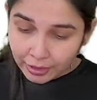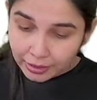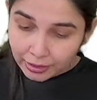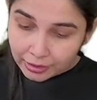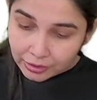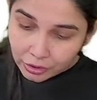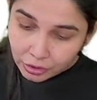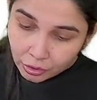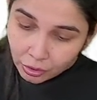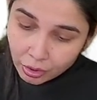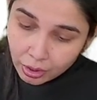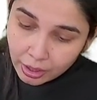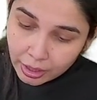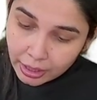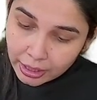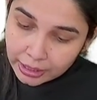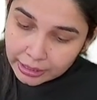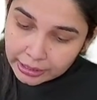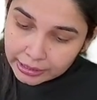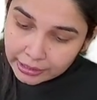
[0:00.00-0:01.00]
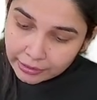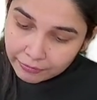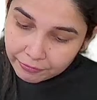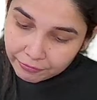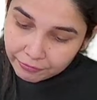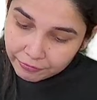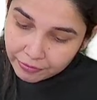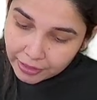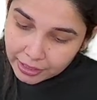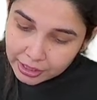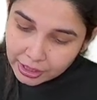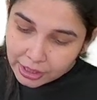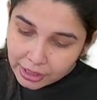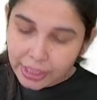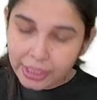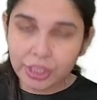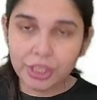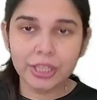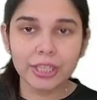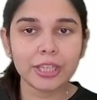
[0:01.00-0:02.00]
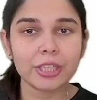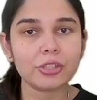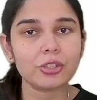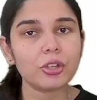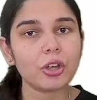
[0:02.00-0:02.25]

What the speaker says: So the first digit is